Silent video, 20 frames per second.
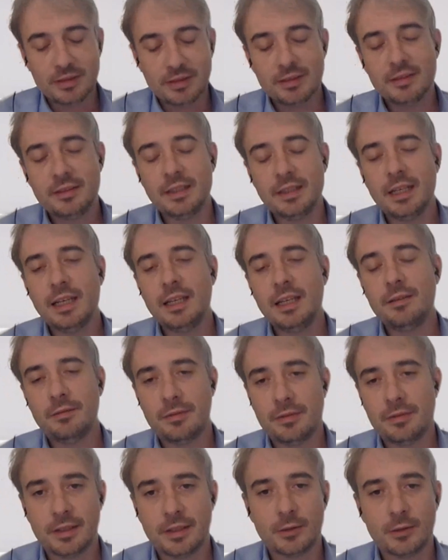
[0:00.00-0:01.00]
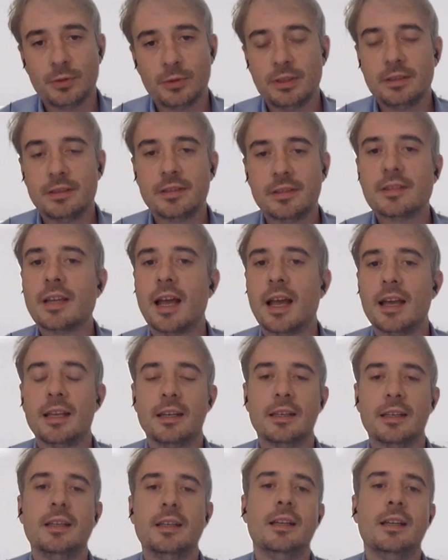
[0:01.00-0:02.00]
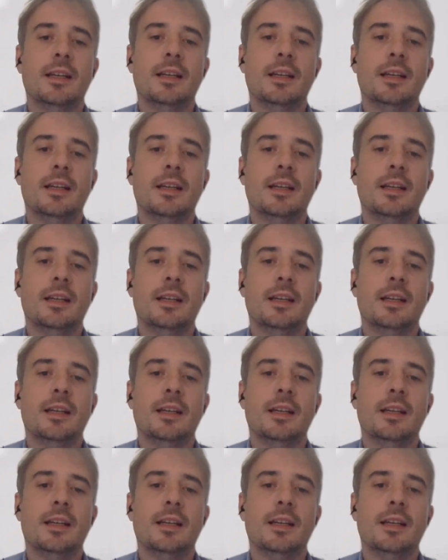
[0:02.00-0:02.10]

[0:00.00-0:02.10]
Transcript: did deliver and we did sign